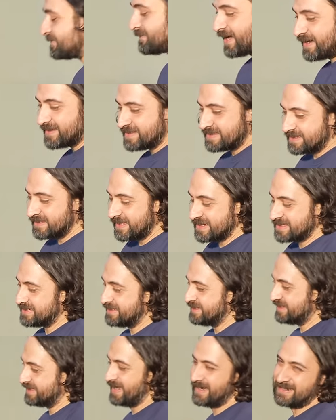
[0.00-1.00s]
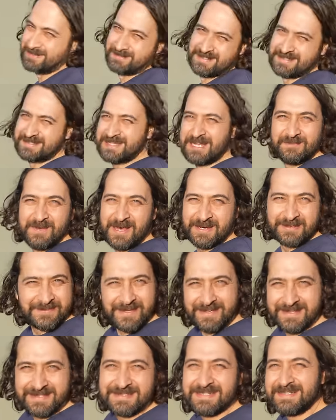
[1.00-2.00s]
the value too. Like she, like the sentimental
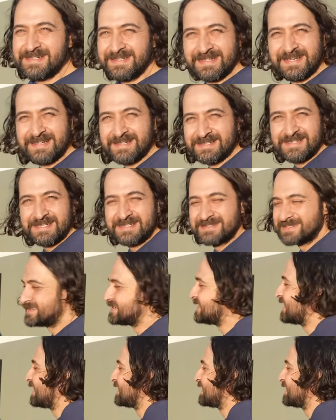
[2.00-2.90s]
value too. You know, she she